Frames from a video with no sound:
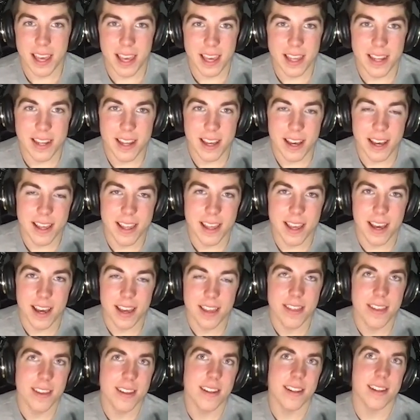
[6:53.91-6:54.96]
I
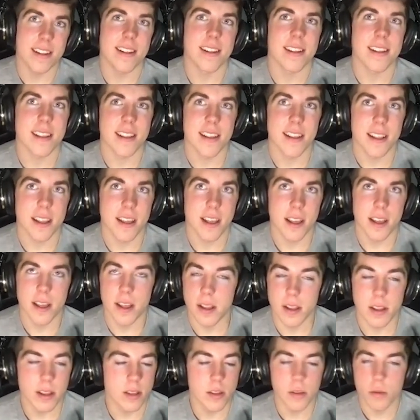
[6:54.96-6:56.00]
think
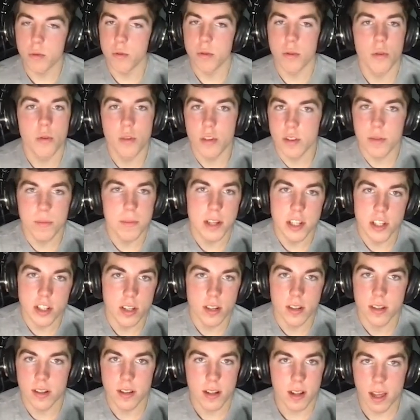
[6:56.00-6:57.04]
you just
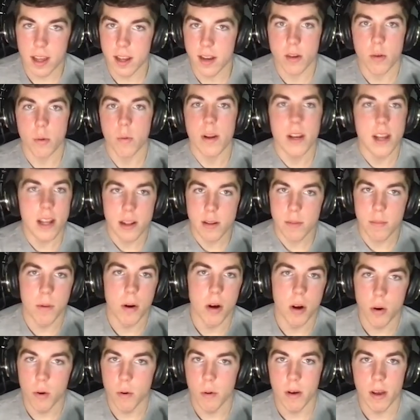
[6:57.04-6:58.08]
mentioned kind of Queen
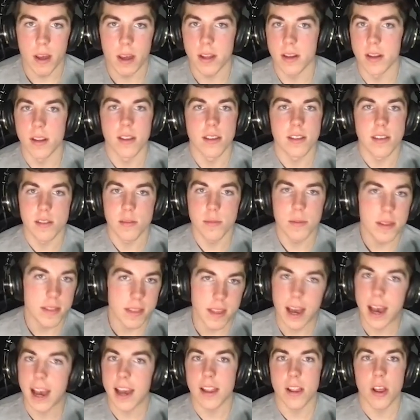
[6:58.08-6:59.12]
Edbo and Alyssa Smith, the
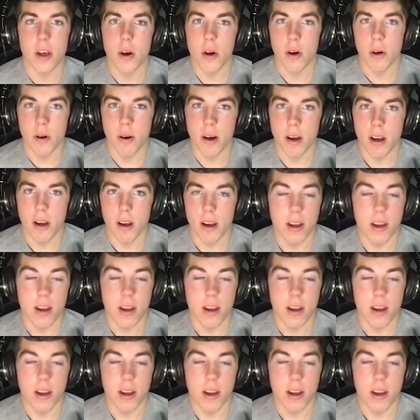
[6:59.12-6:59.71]
high-low,